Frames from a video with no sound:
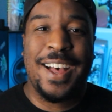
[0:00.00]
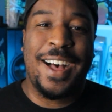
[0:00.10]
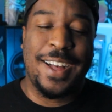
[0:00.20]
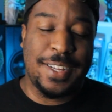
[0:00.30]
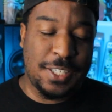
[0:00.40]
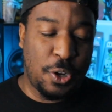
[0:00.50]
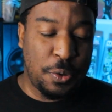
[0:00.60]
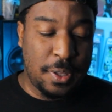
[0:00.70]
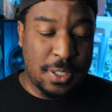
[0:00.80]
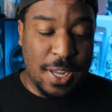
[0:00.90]
uh,
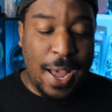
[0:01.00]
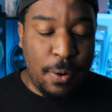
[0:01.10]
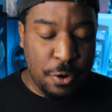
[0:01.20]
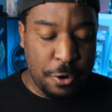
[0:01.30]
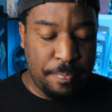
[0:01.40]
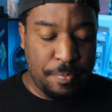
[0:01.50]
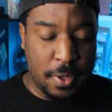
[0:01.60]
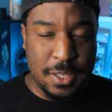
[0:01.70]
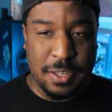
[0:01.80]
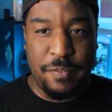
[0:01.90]
so Skyward
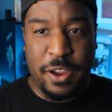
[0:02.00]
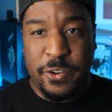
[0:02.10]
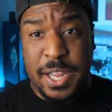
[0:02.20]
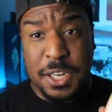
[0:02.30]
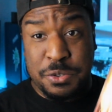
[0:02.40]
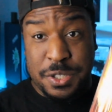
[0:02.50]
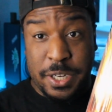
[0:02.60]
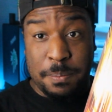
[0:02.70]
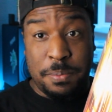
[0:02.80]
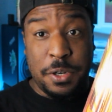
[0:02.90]
is a very
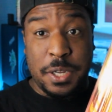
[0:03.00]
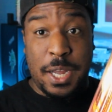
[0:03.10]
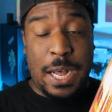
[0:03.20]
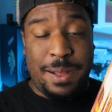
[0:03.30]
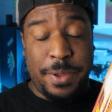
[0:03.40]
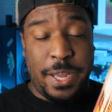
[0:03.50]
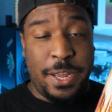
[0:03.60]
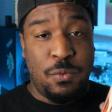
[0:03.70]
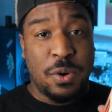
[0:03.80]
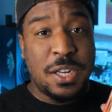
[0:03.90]
interesting book, um,
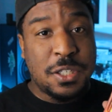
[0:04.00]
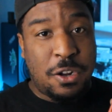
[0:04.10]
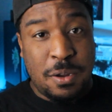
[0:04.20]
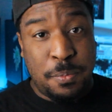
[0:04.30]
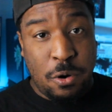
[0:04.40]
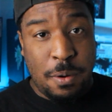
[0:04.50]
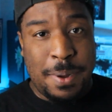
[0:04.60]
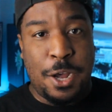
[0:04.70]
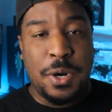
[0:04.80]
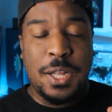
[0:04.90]
and we're going to talk more
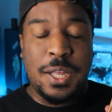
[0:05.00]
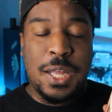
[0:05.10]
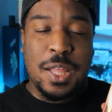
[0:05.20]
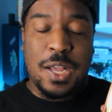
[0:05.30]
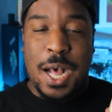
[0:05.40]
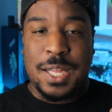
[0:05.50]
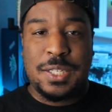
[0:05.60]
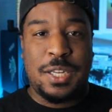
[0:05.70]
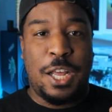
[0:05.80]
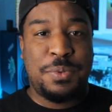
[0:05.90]
about the
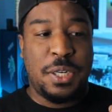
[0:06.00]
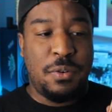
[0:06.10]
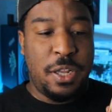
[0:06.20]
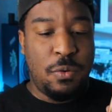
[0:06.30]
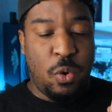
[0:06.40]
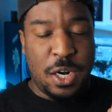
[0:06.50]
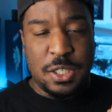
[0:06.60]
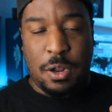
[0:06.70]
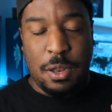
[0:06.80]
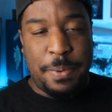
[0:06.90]
concept and, and what
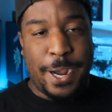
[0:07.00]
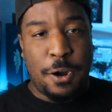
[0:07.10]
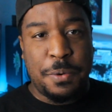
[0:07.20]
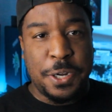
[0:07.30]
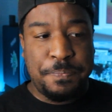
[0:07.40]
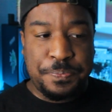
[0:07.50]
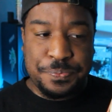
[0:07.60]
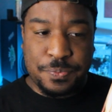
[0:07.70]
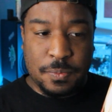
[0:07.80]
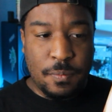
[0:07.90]
it's all about, but
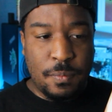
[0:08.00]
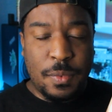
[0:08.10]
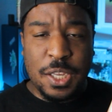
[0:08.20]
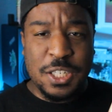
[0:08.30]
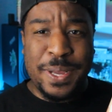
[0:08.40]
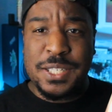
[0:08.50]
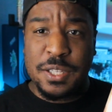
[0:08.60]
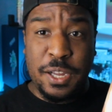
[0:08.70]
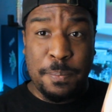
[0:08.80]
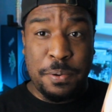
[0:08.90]
it's
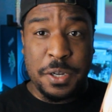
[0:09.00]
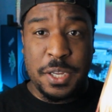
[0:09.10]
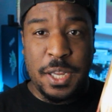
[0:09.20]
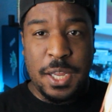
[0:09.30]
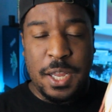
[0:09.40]
basically a book